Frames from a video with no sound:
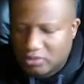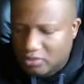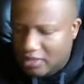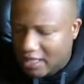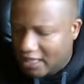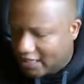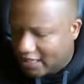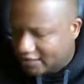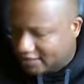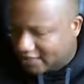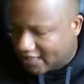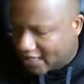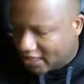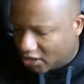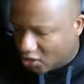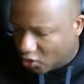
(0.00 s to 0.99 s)
I like to
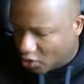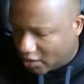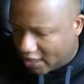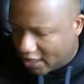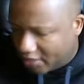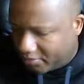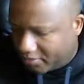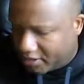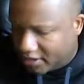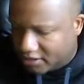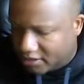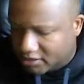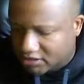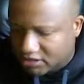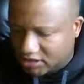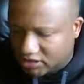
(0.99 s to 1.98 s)
kind of go kind of big.
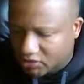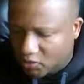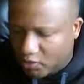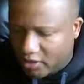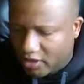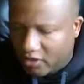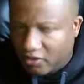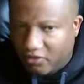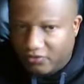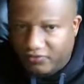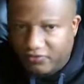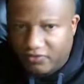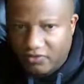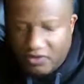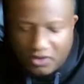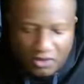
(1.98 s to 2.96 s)

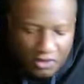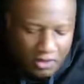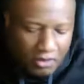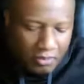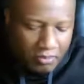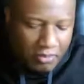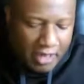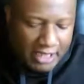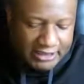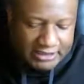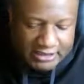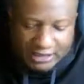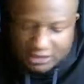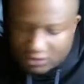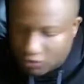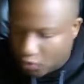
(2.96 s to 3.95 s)
612 by
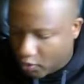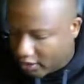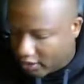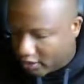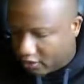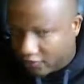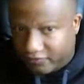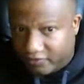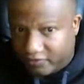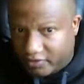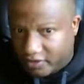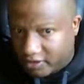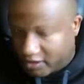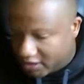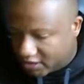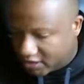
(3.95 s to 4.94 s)
612
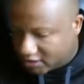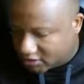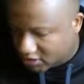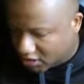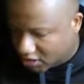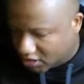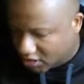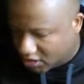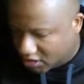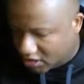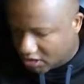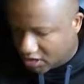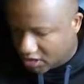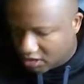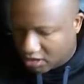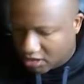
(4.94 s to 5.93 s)
is a good
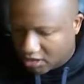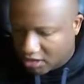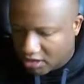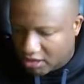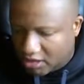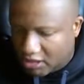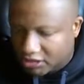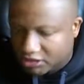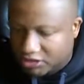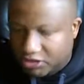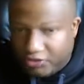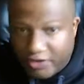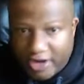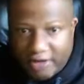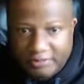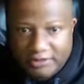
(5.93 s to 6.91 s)

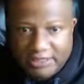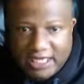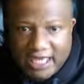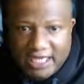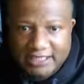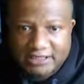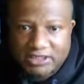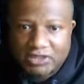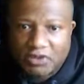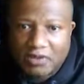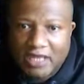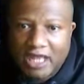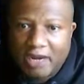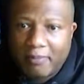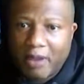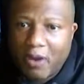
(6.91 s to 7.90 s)
Instagram size. So a
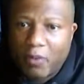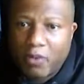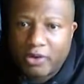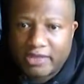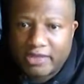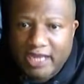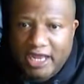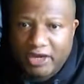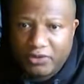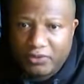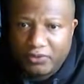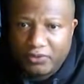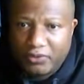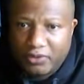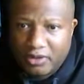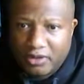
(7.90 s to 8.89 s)
lot of my work that I
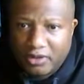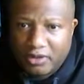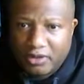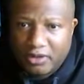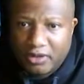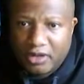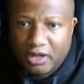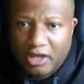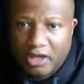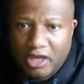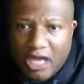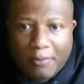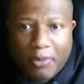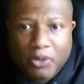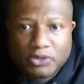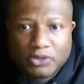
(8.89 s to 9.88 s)
do, I
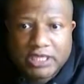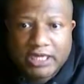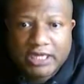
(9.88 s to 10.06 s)
post on